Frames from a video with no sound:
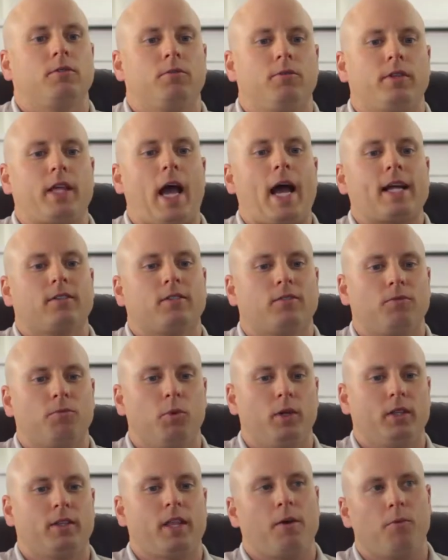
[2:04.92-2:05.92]
to, that's
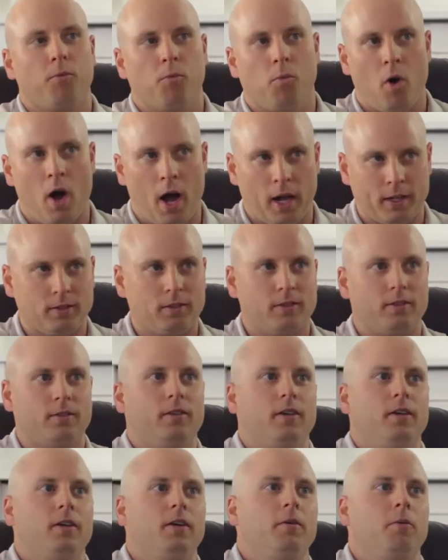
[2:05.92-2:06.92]
what they want
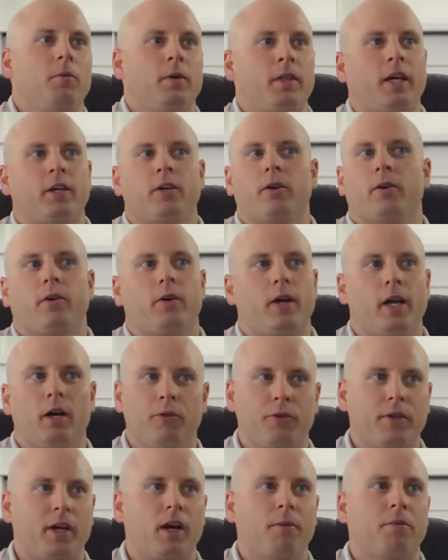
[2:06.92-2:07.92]
when they go to a
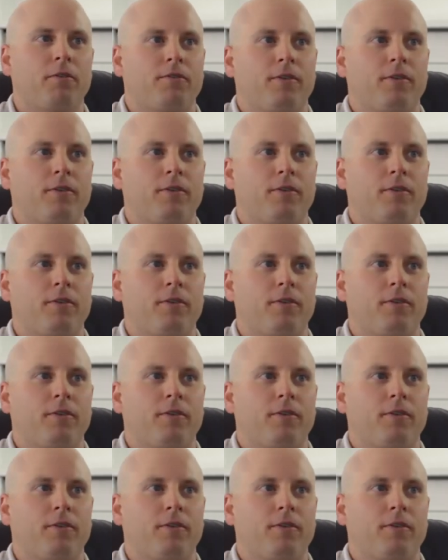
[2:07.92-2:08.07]
healthcare